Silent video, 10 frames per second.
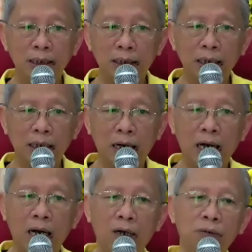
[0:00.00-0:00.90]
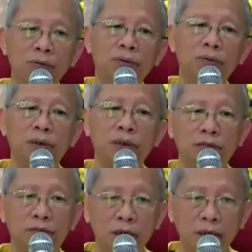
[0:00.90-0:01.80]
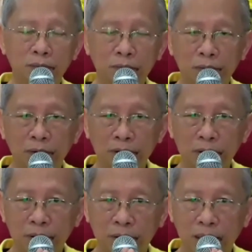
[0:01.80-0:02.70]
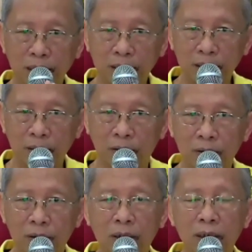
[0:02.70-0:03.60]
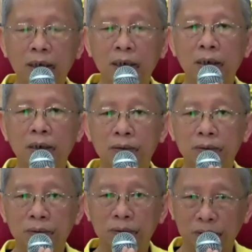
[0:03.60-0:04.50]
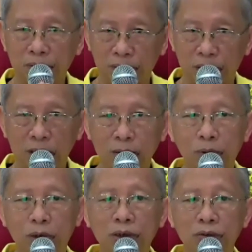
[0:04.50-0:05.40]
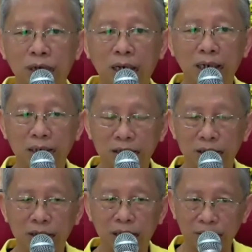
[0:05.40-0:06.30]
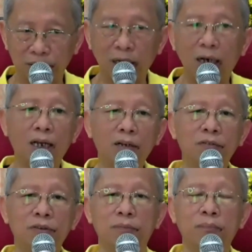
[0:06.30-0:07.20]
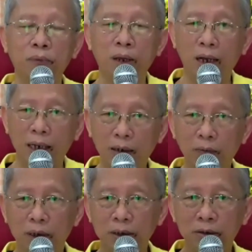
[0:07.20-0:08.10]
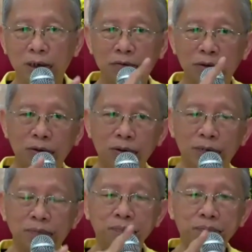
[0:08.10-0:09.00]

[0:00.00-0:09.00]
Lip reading: then how to develop right thought leading to right speech, right action, and right life view. And that one you have to go in.